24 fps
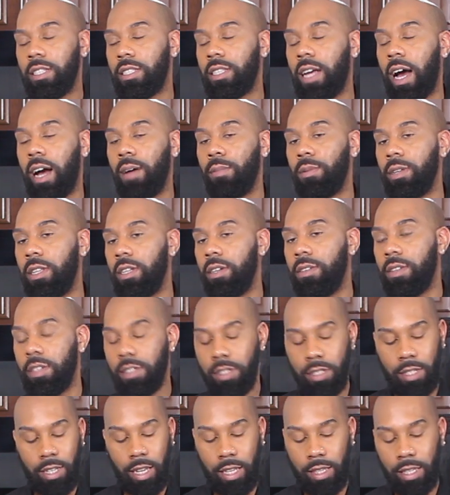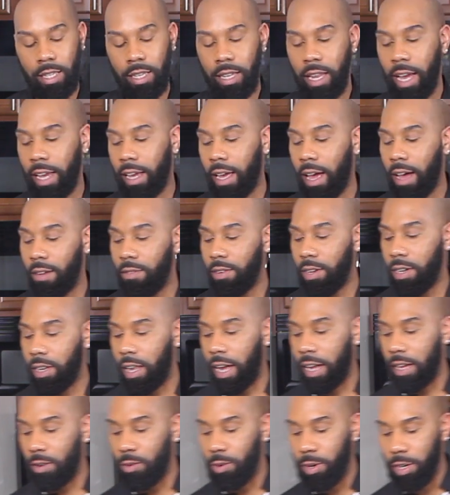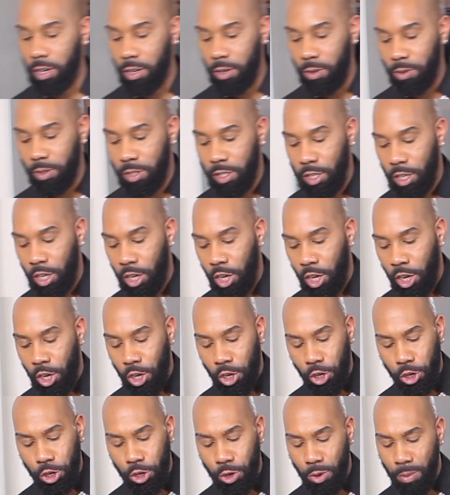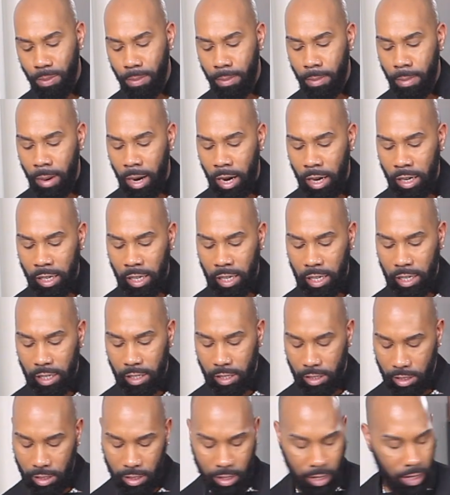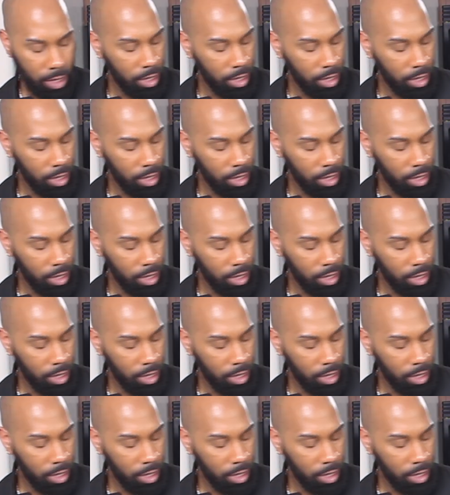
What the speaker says: I believe there's nothing like having like one of those humongous